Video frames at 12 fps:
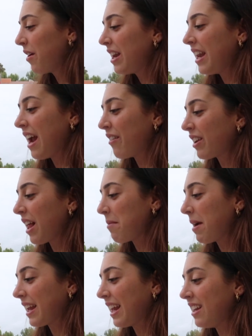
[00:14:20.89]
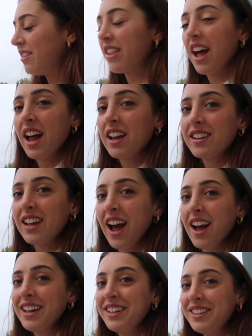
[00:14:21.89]
I would never let my kid do that. I know.
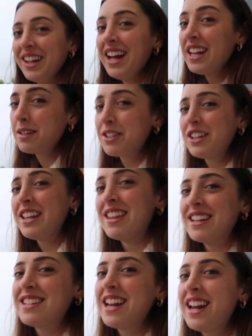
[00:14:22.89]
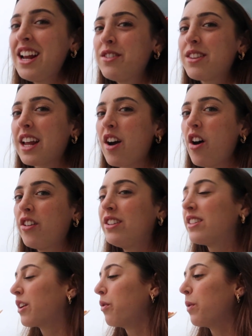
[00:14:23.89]
Yeah. Especially in this day and age with like all these like